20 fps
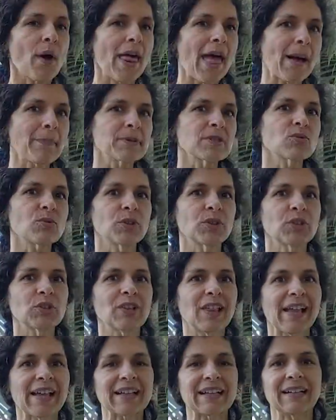happens when you're
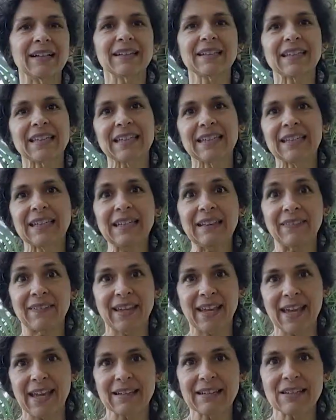like a kid in the
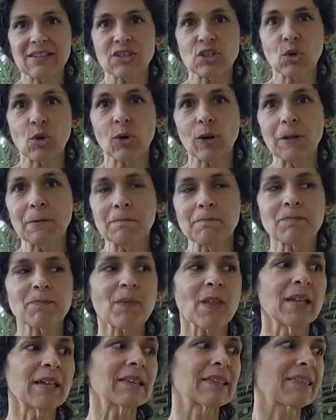candy store,
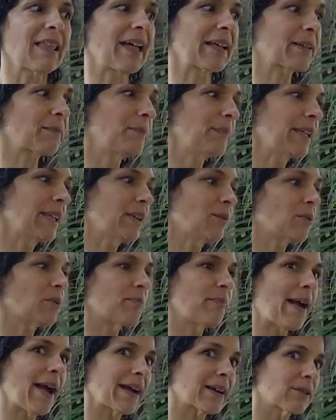like me with
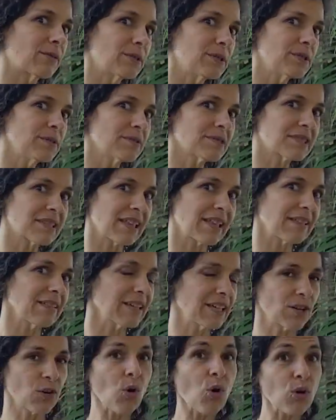macaroons
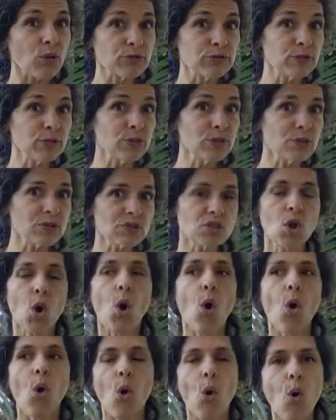lately at Whole Foods,
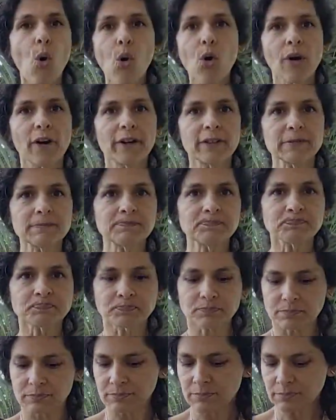or
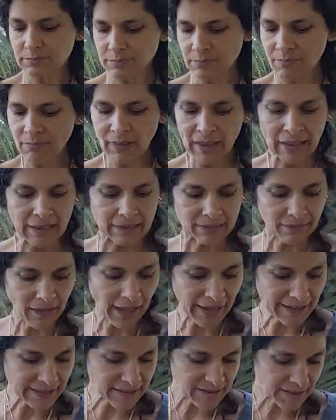
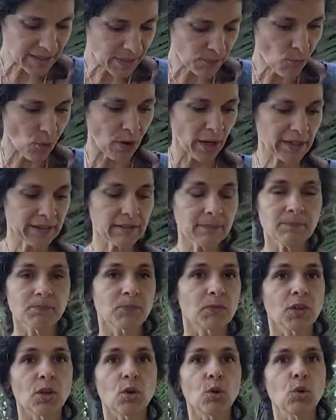like someone
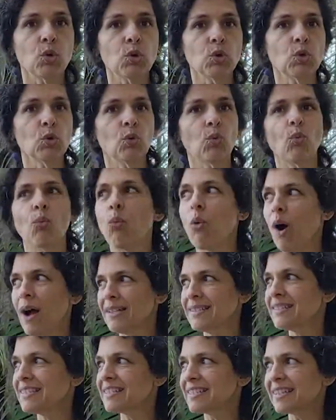who
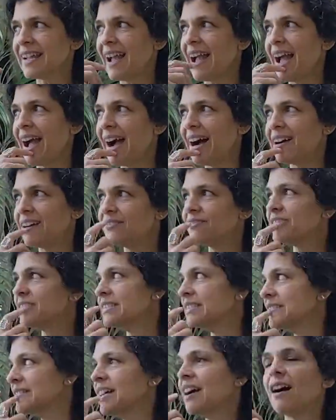wants to have
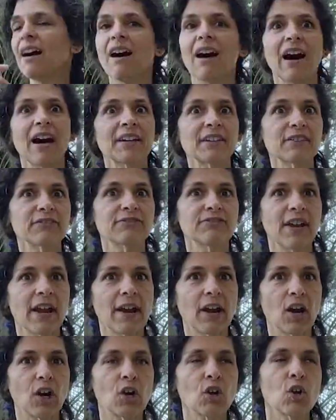an
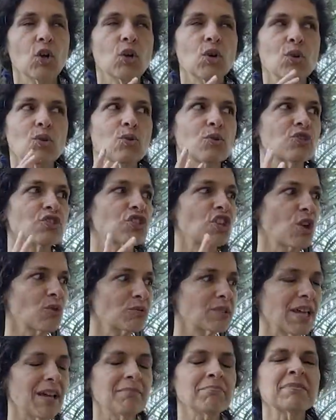affair, who's so
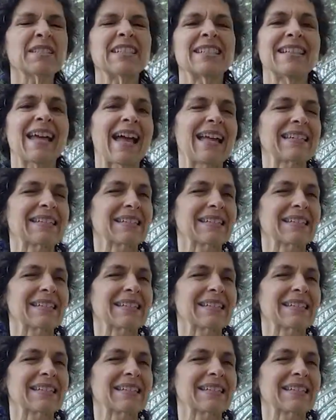tempted and